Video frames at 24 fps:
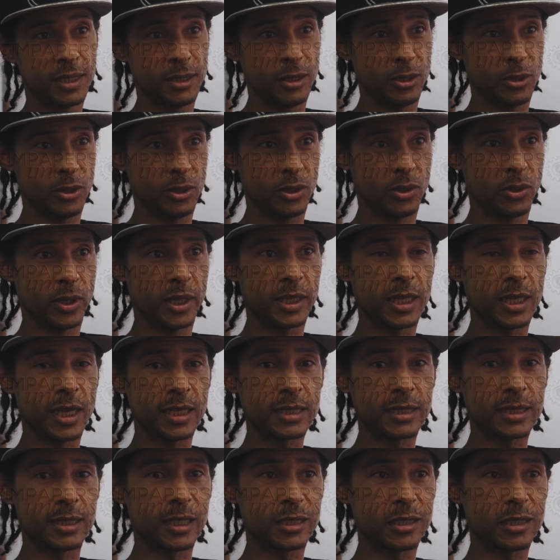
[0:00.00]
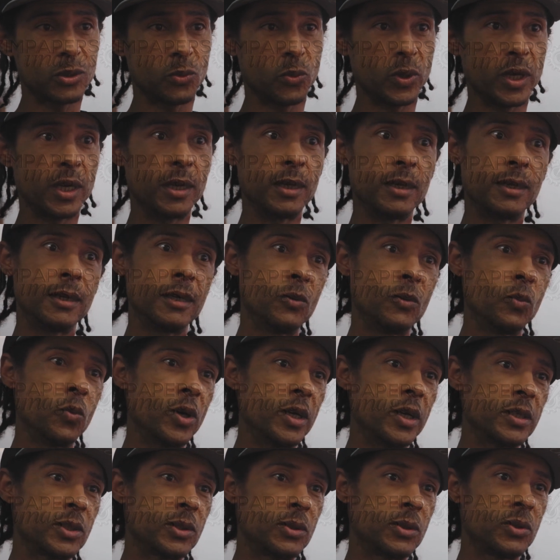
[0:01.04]
You know, and that's the way it
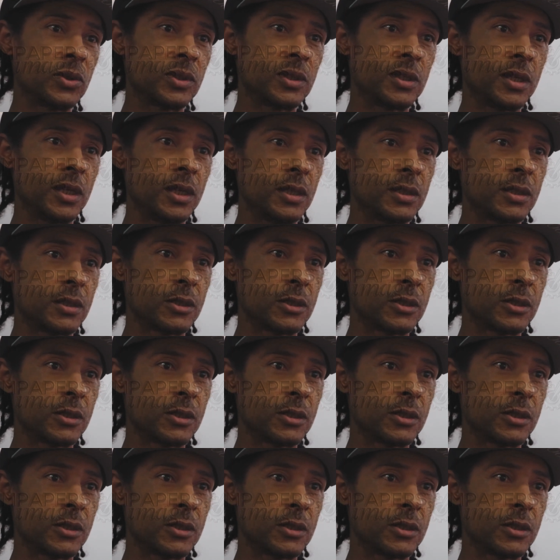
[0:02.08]
was those days.